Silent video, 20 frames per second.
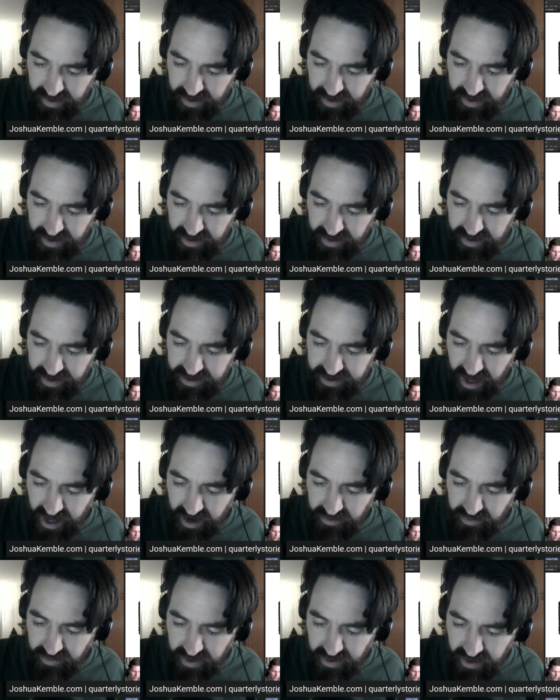Because I
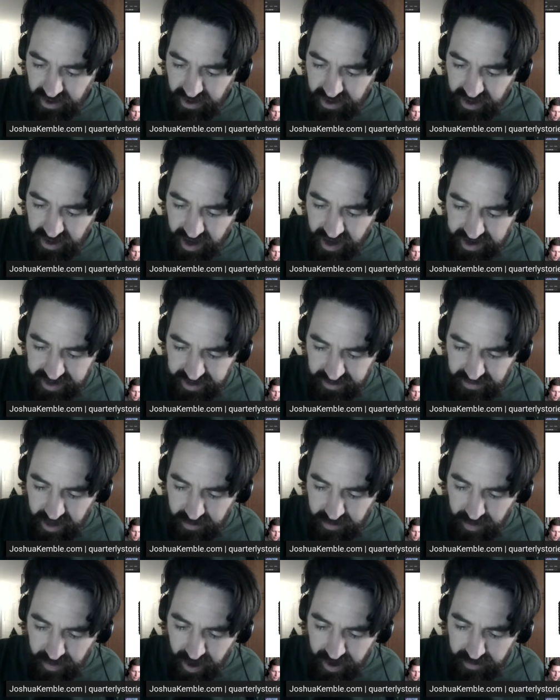really liked them. I
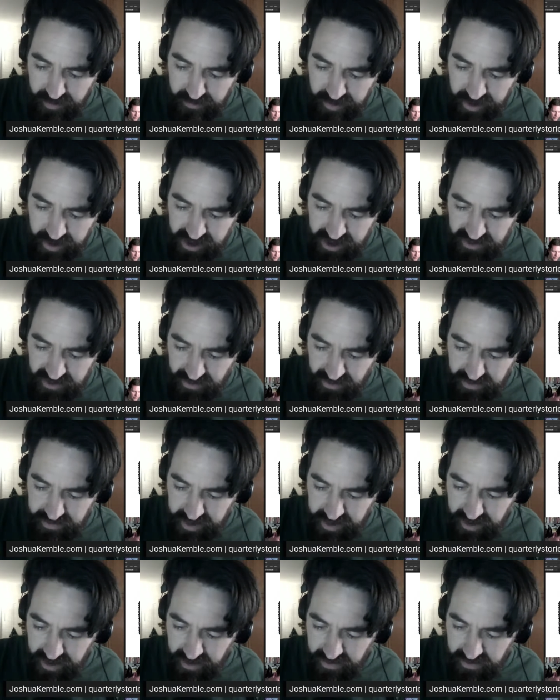bought a bunch of them, you
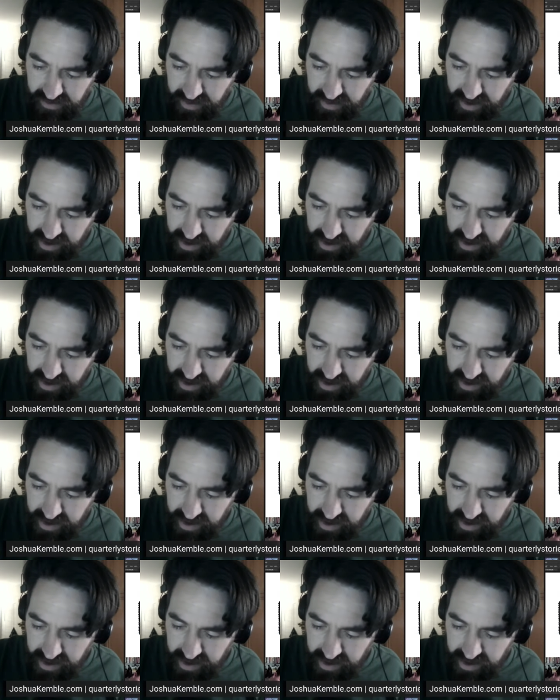know?